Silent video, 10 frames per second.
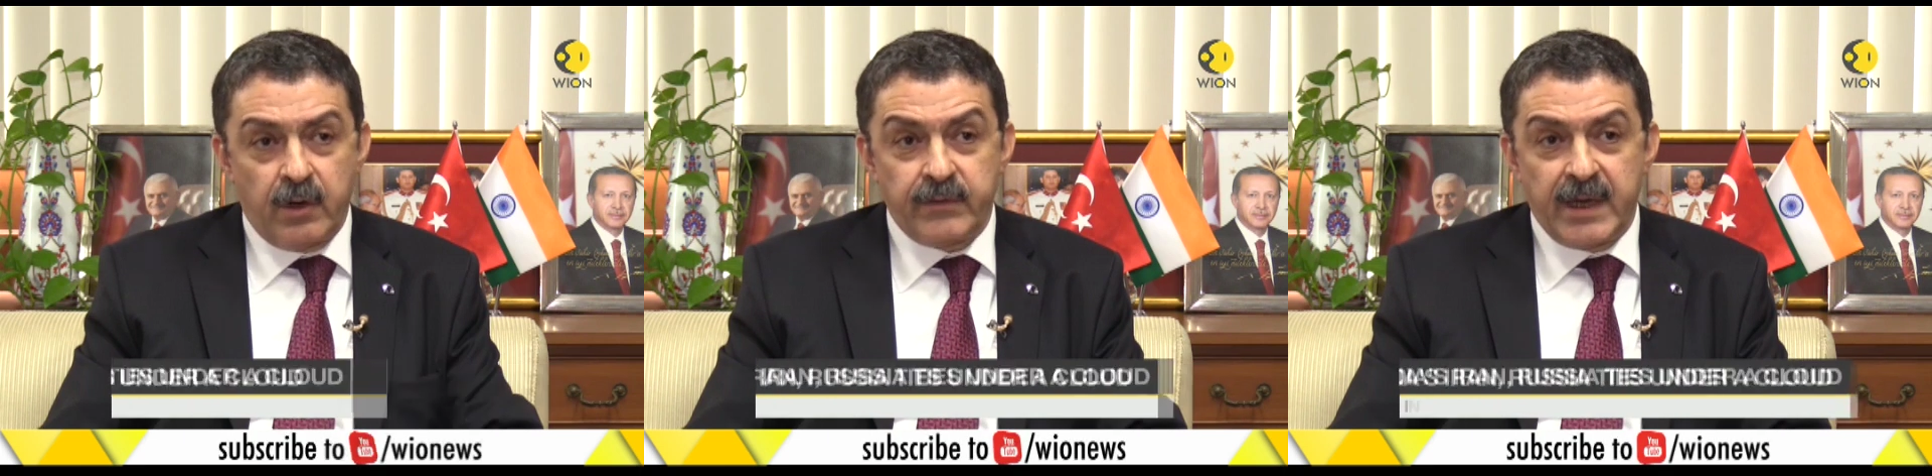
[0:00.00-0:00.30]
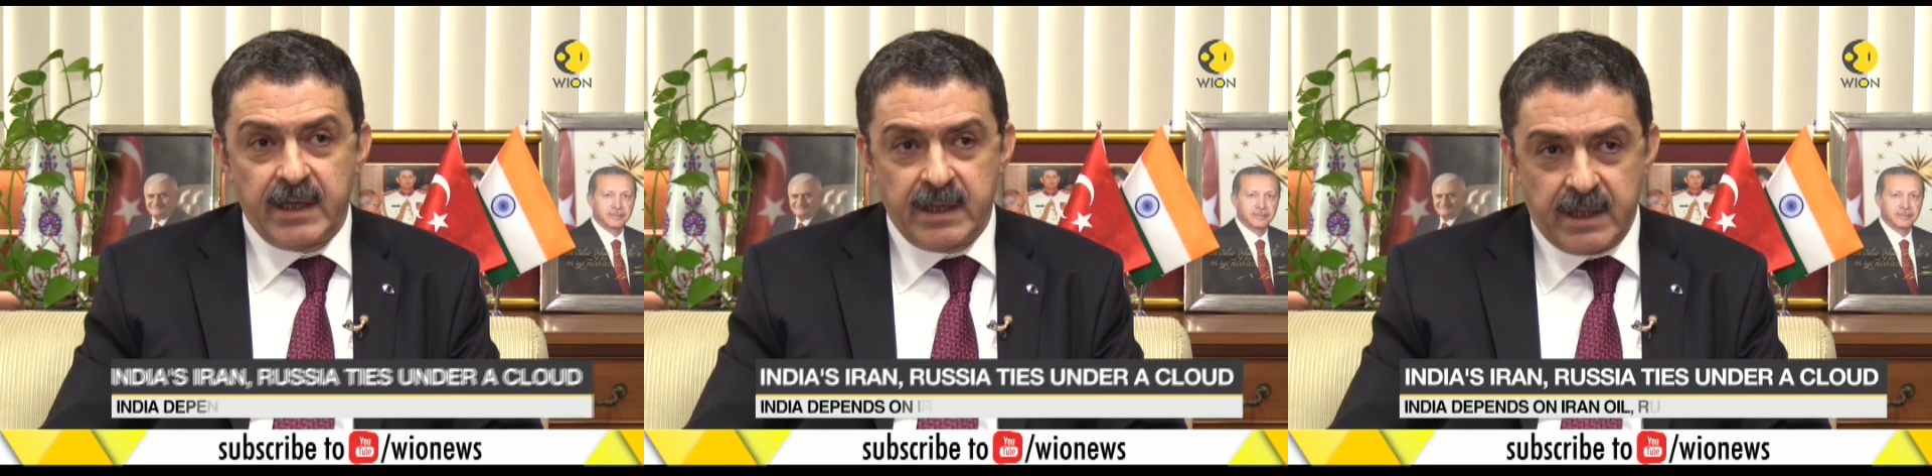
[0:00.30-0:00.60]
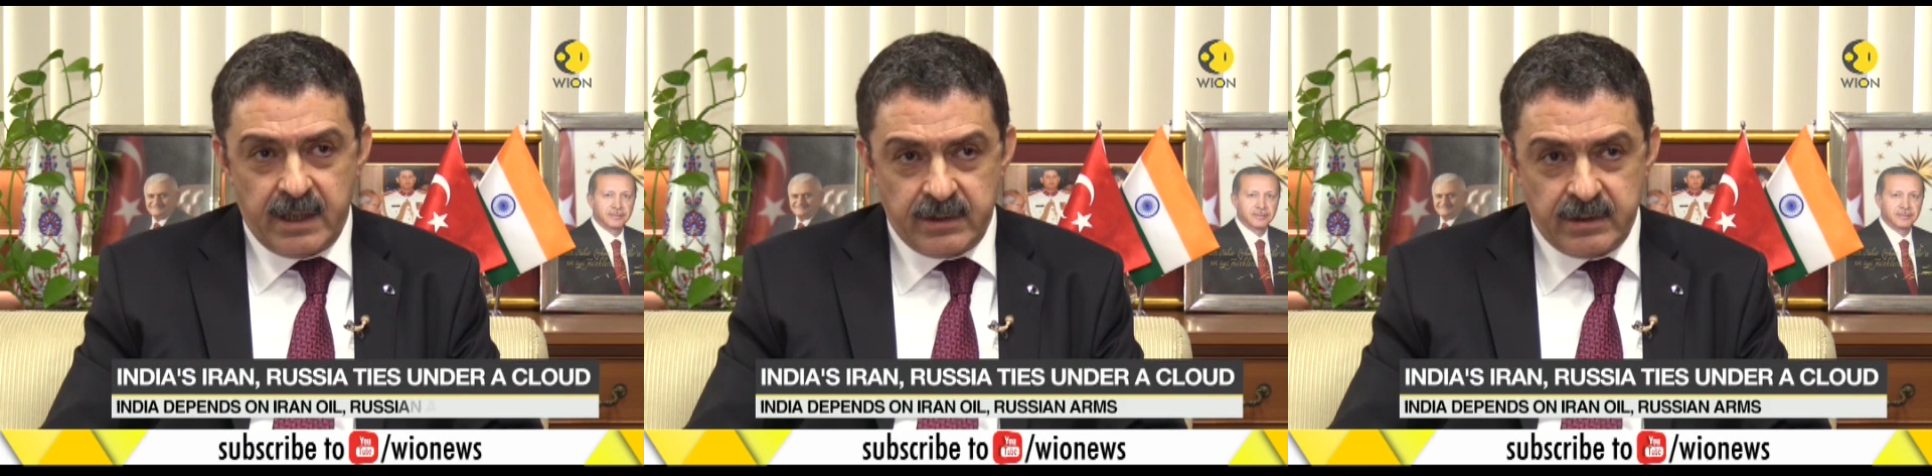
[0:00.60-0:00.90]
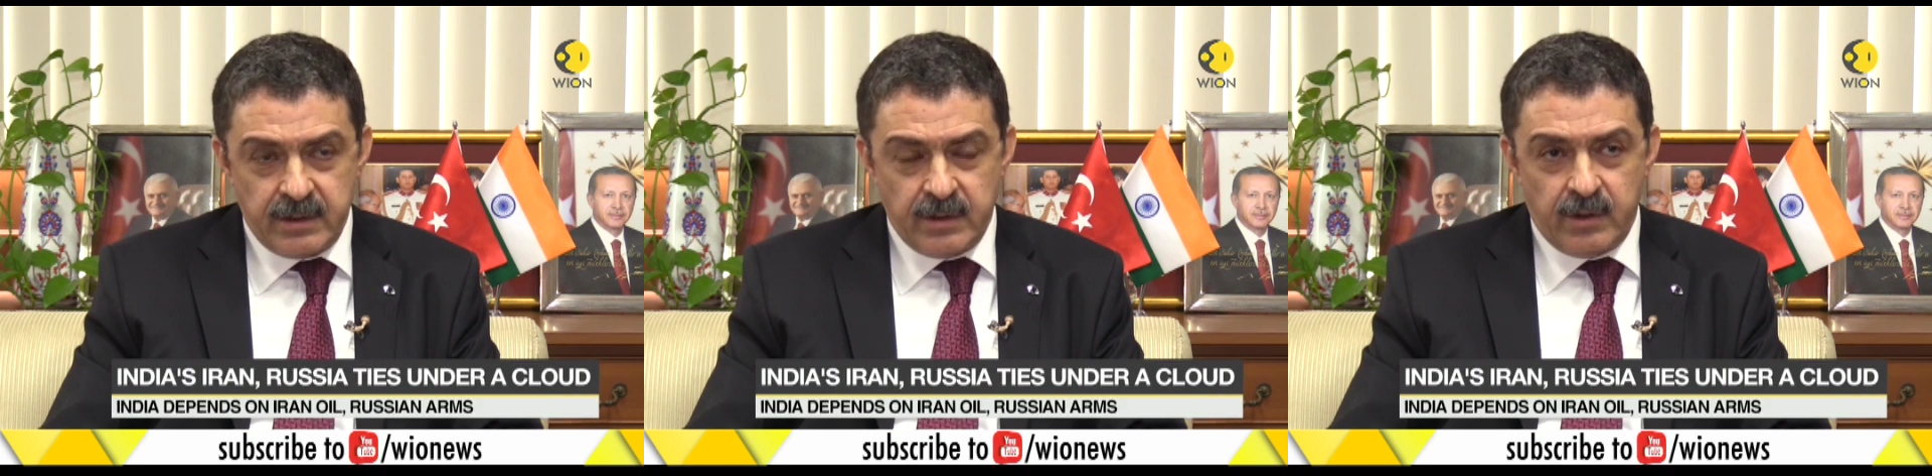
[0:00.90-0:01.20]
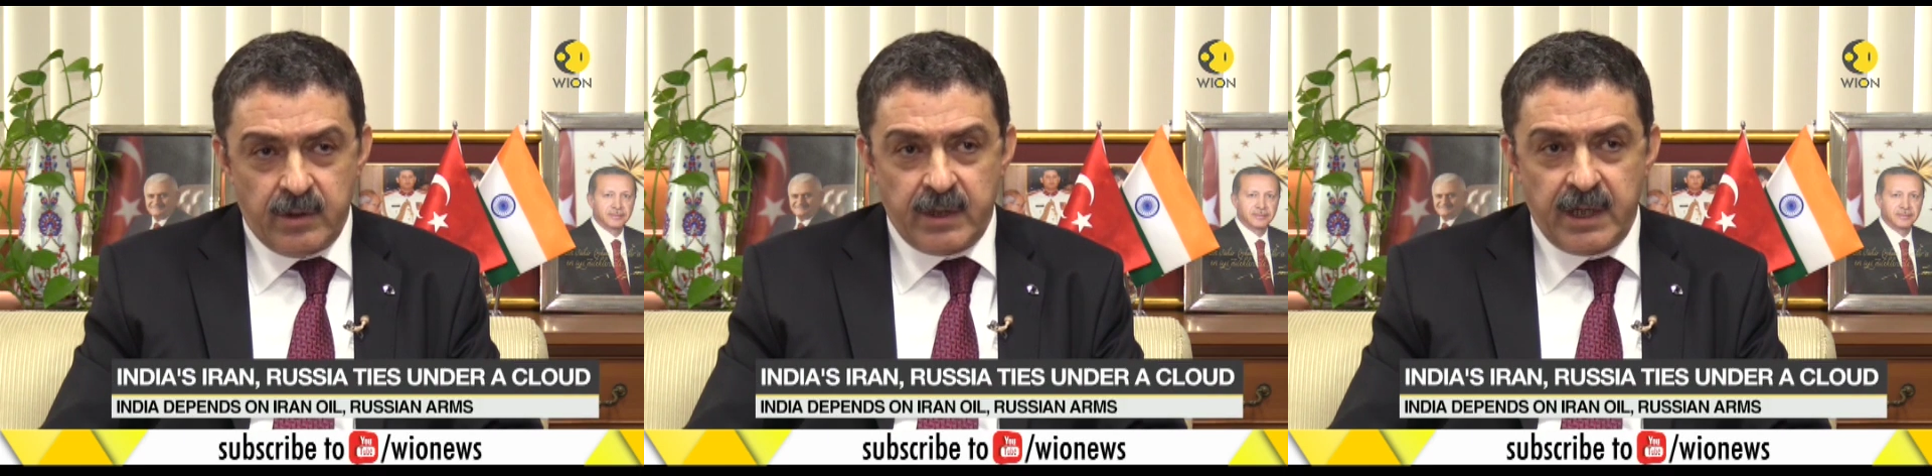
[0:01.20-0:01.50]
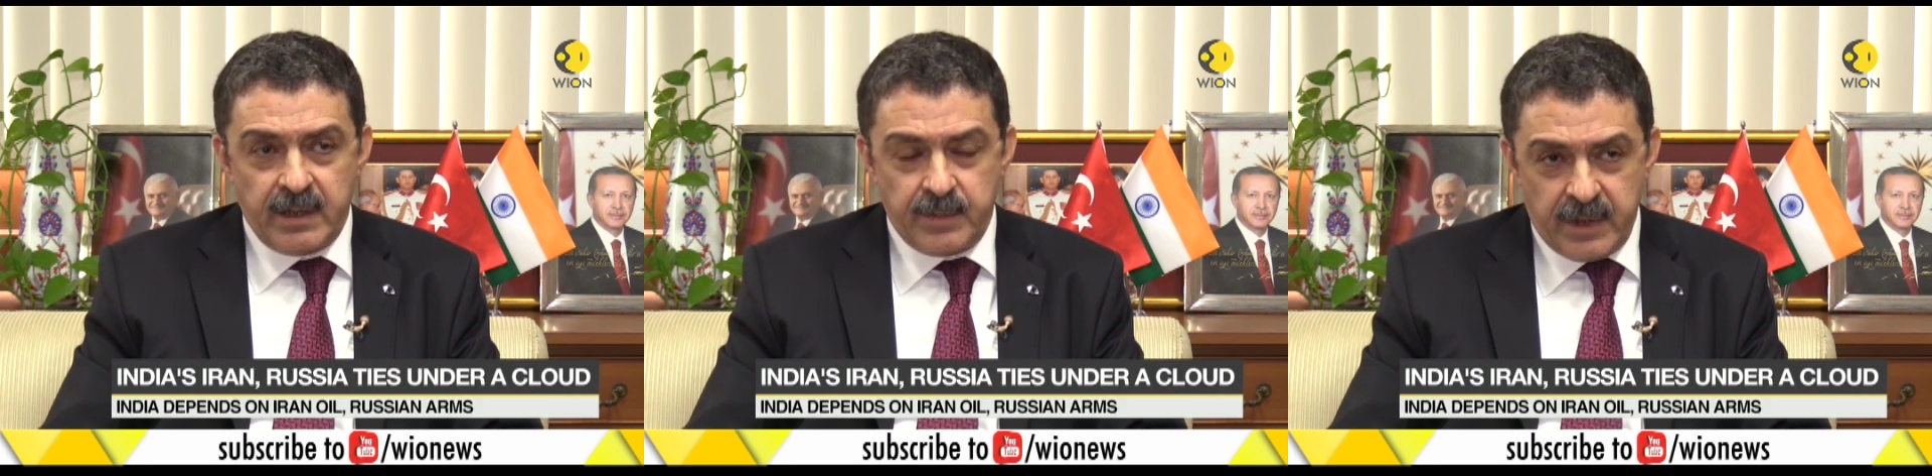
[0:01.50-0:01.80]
of any country or any